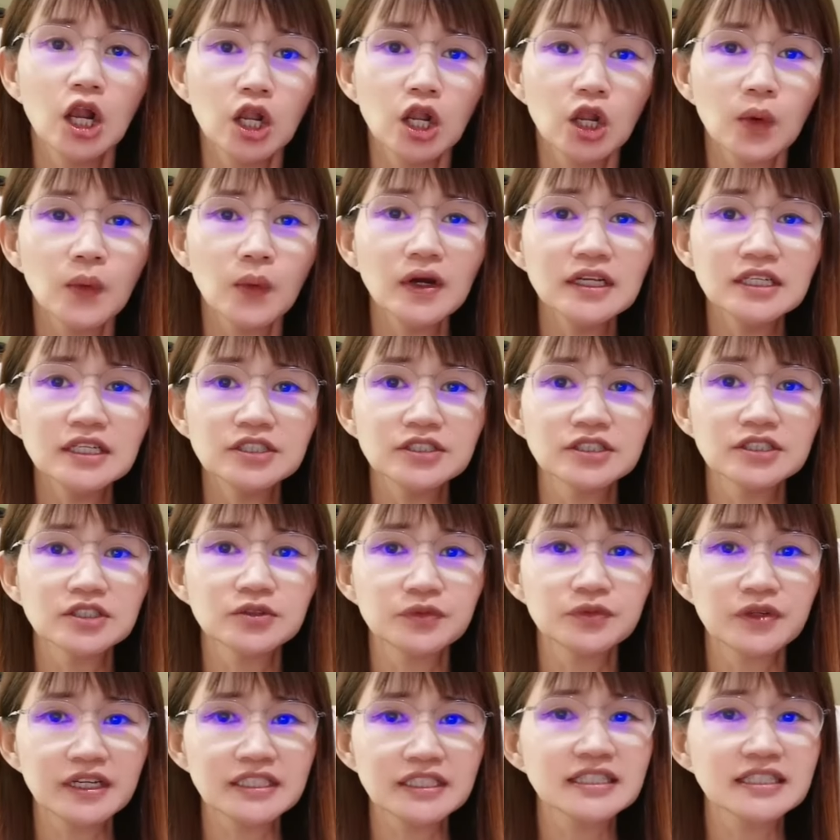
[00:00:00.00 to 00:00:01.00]
Lower
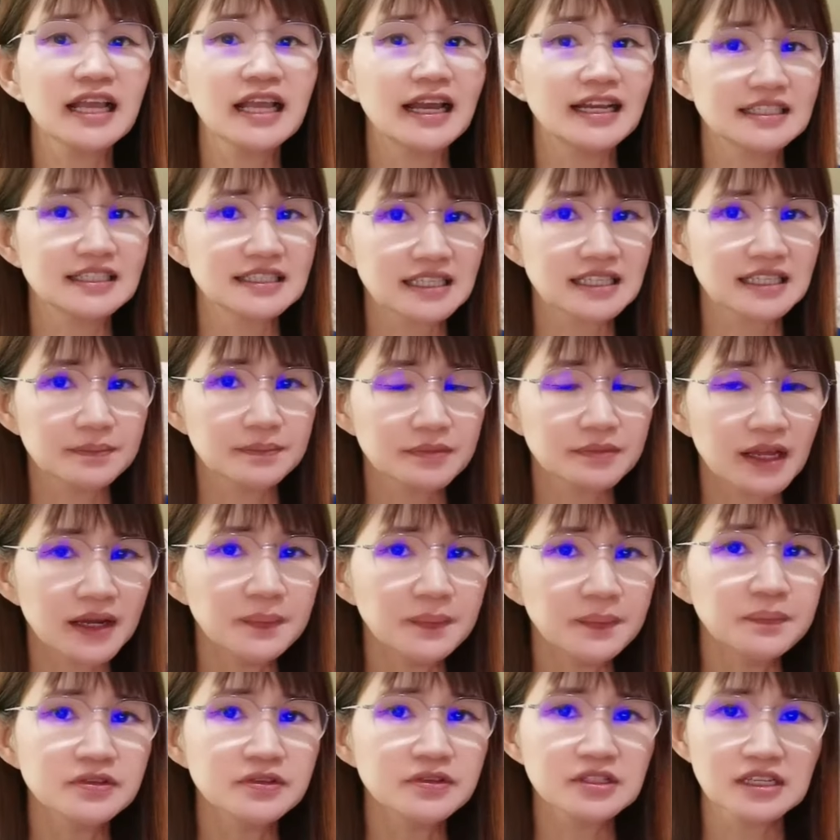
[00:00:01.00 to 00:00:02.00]
interest rate can
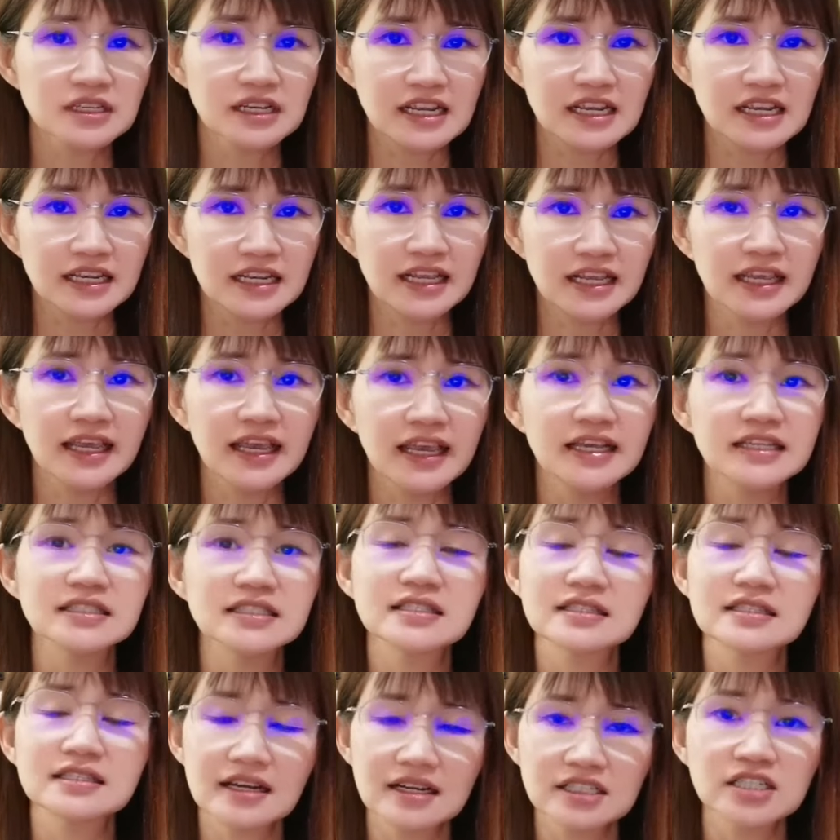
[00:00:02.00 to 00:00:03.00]
sometimes indicate
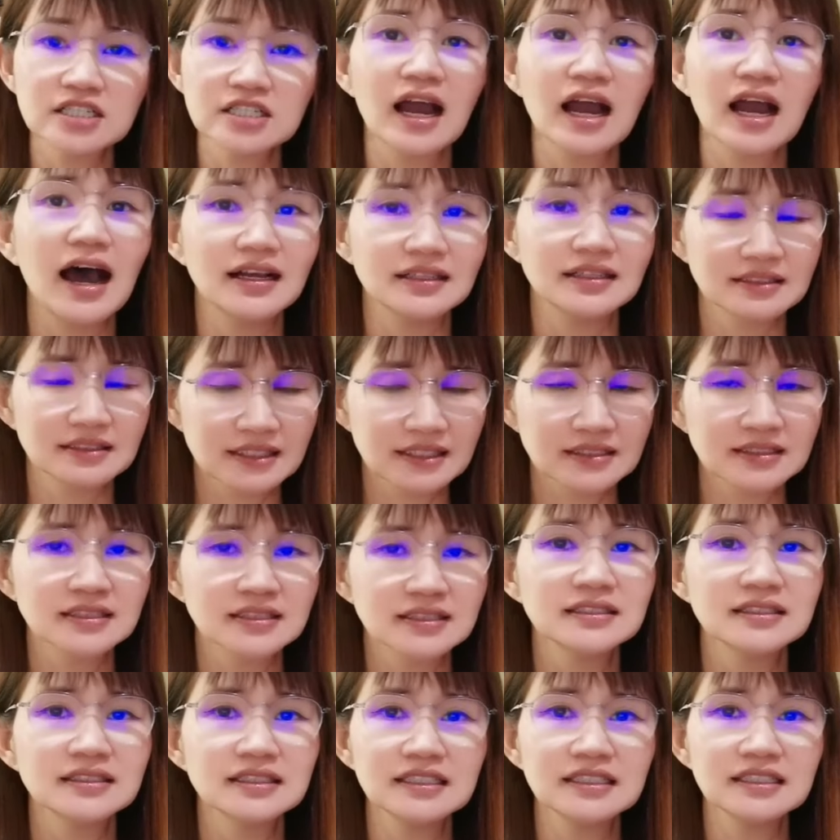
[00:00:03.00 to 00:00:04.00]
such
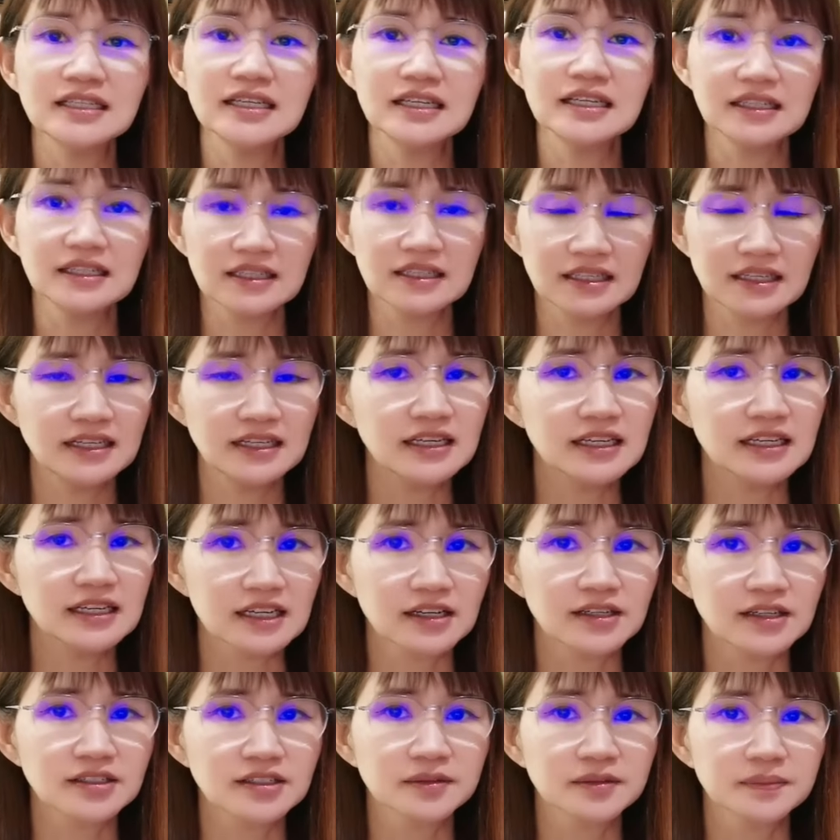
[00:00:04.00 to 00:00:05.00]
uncertainty in the
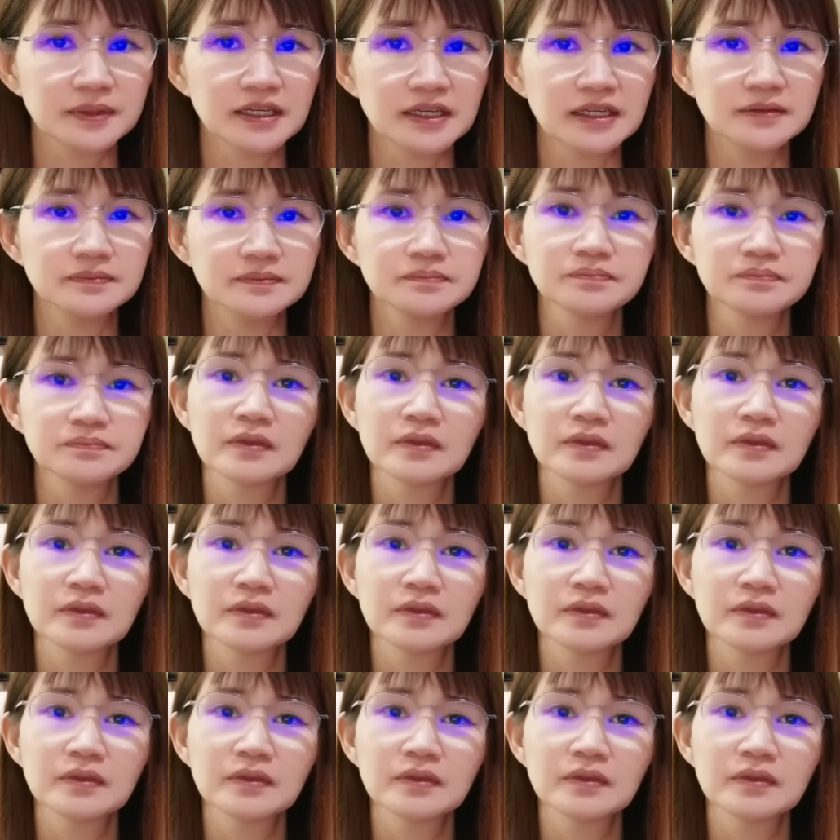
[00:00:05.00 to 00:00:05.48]
economy.